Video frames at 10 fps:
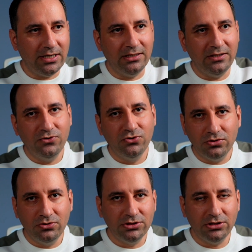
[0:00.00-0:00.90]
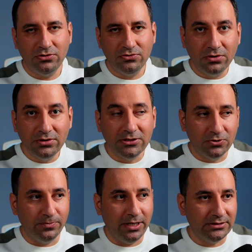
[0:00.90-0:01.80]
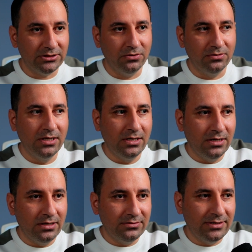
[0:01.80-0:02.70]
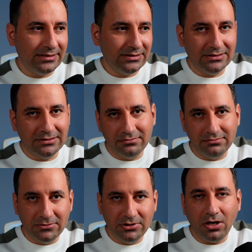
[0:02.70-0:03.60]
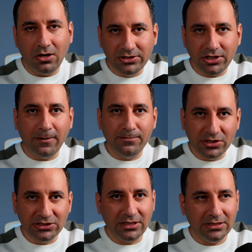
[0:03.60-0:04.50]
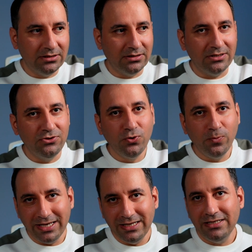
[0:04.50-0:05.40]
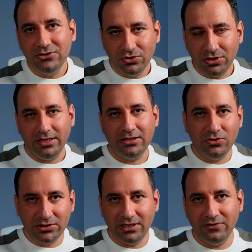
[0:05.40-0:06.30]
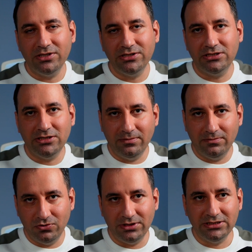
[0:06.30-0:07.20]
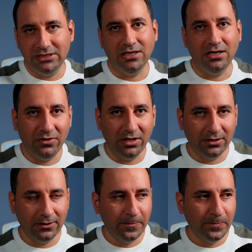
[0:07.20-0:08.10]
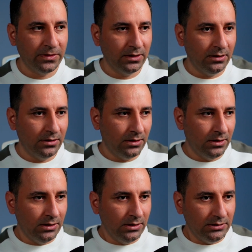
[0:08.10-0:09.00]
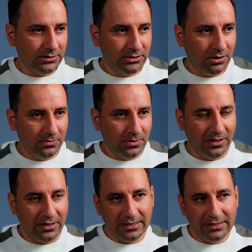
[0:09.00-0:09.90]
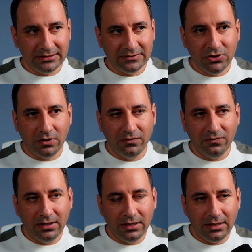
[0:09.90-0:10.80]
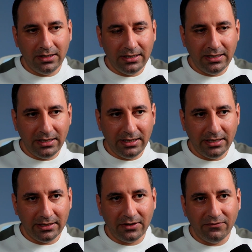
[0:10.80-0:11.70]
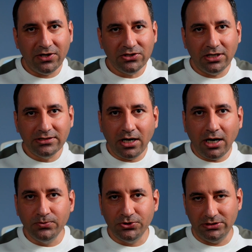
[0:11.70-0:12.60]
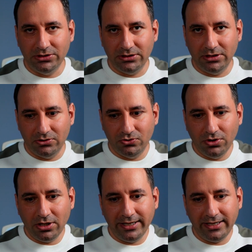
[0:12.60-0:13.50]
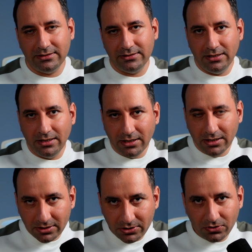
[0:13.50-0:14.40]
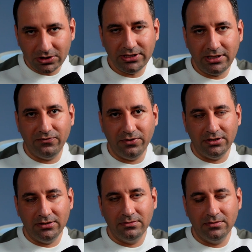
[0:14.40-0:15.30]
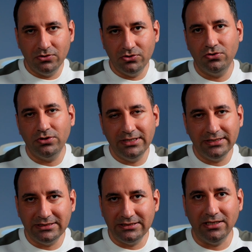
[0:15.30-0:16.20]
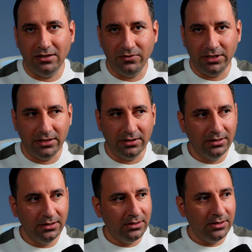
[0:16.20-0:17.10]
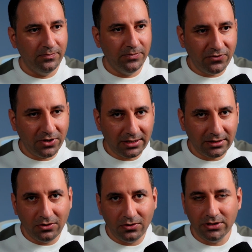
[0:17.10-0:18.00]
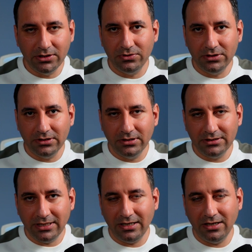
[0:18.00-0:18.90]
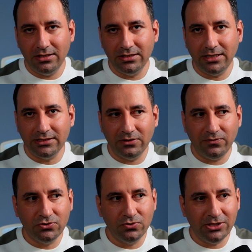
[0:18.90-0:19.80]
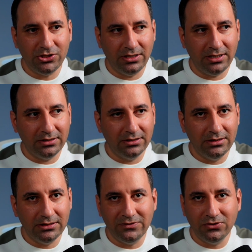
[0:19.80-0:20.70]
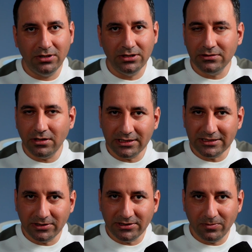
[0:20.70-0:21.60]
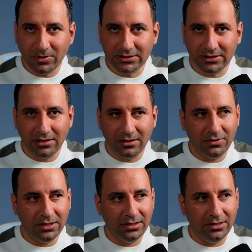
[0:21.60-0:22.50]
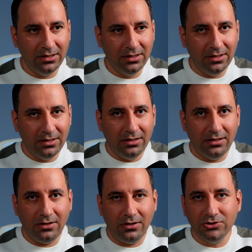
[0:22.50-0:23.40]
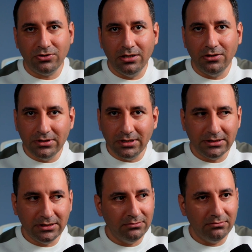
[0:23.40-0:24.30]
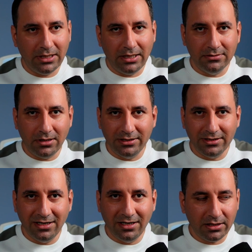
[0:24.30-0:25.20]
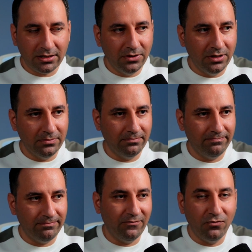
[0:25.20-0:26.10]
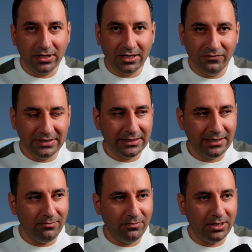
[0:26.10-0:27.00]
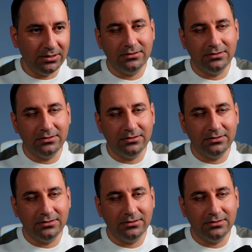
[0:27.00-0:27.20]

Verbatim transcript: if you don't use it, you don't need to pay. So that's all the options that you may need to connect your telephony system to the SignalWire. So in this video, we will learn what are the options to connect your telephony to the SignalWire. Before I go into the technical details, I want to mention that this video is not sponsored by SignalWire, although I know their team and I really like working with them, but